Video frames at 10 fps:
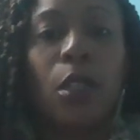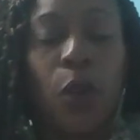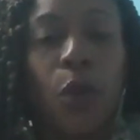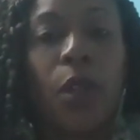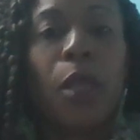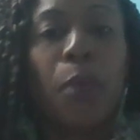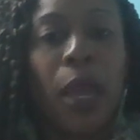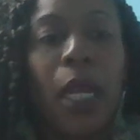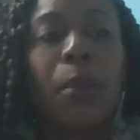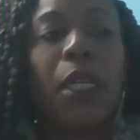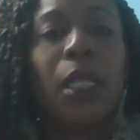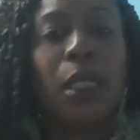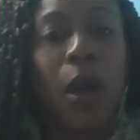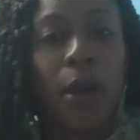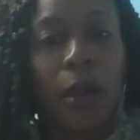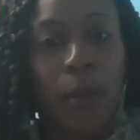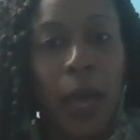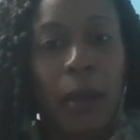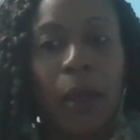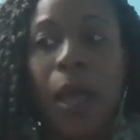hurt and the pain. I'm going to keep talking
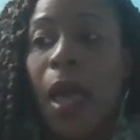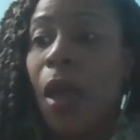about it.